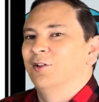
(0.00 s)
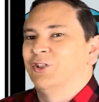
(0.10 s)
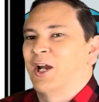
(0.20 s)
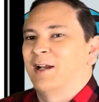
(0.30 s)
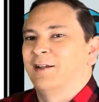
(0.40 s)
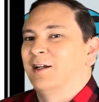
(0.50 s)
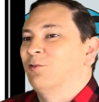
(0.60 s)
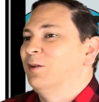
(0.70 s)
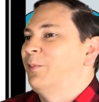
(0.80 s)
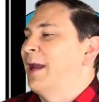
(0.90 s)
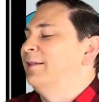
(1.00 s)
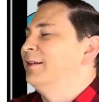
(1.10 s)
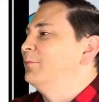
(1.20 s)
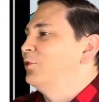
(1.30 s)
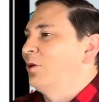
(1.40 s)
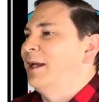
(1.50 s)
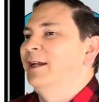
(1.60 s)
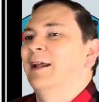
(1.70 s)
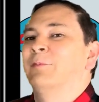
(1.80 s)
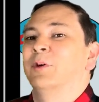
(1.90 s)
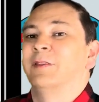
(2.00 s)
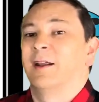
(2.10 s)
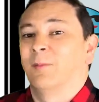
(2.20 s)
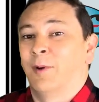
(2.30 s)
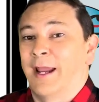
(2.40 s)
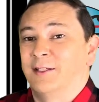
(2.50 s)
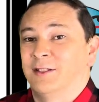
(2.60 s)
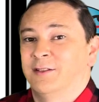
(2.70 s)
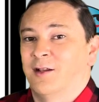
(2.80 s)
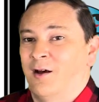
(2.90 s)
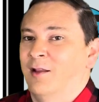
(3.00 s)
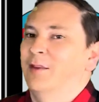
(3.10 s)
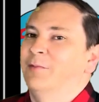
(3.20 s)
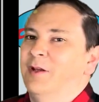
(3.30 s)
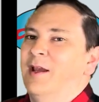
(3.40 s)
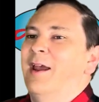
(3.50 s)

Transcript: John Deere would paint them green and put their badges on them.